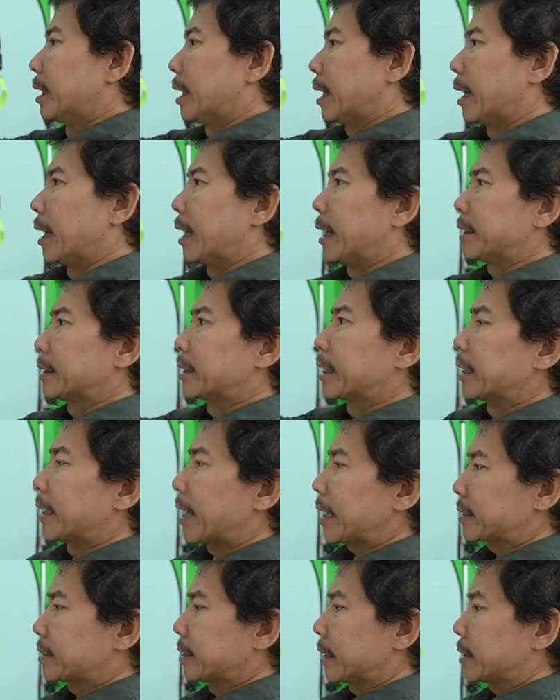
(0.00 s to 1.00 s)
And
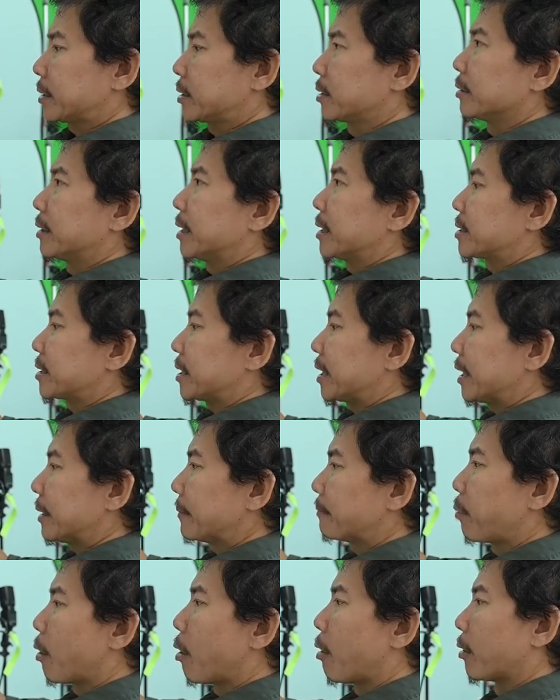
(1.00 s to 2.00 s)
connected to the
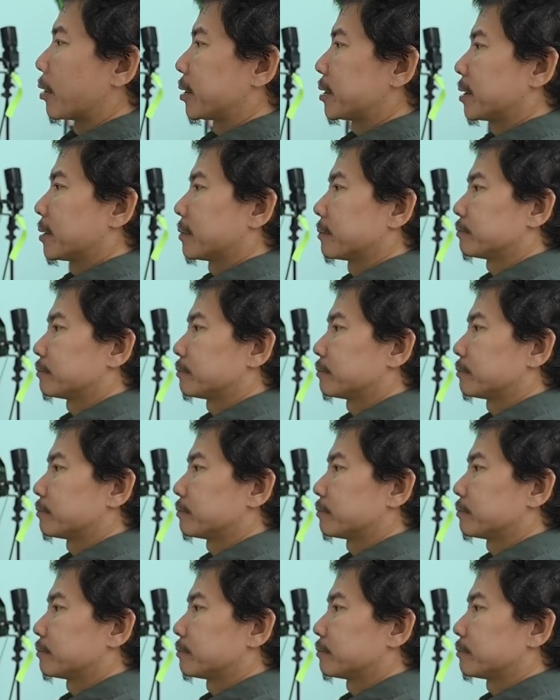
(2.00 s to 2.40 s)
sync port